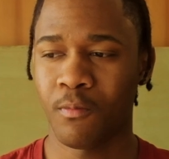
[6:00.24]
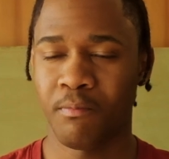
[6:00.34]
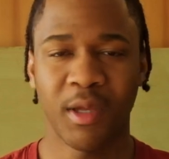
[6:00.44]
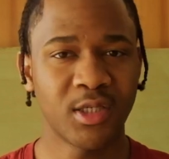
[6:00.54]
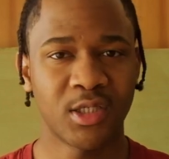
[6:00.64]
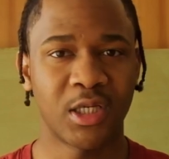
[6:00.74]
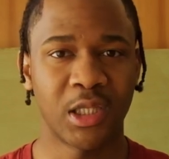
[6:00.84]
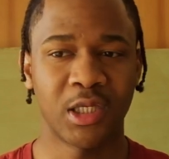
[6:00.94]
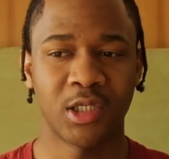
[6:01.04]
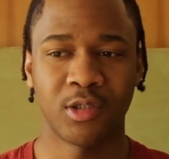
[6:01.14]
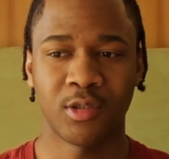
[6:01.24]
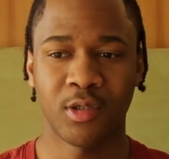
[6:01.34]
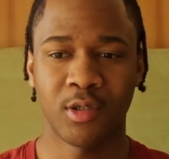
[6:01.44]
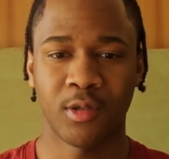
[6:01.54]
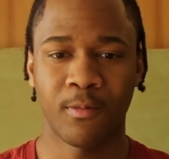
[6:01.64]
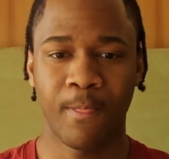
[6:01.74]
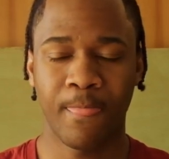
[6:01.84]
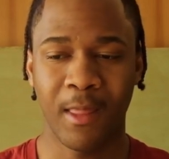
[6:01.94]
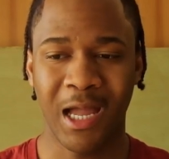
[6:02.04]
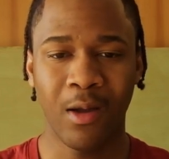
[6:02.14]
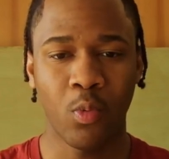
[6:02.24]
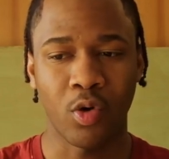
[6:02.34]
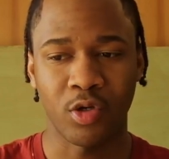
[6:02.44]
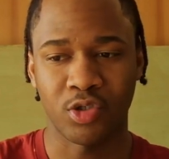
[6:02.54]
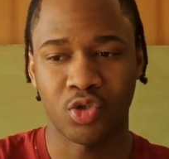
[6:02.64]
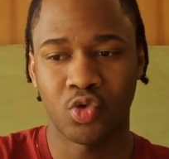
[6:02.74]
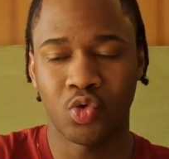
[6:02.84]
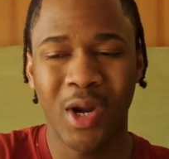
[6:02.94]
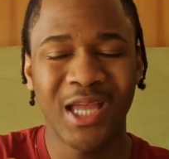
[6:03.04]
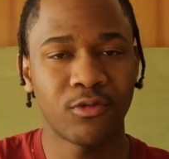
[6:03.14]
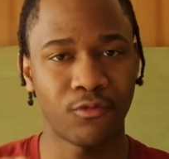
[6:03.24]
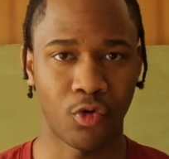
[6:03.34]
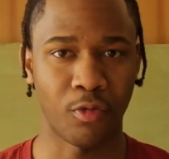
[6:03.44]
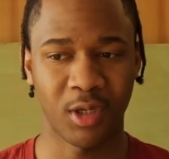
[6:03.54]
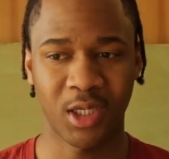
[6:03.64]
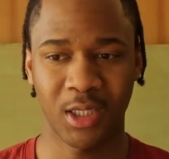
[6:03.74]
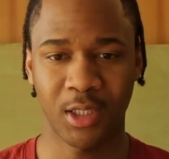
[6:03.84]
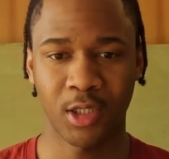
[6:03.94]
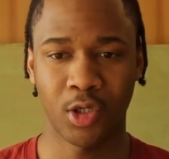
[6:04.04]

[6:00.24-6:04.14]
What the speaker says: basically I was transforming,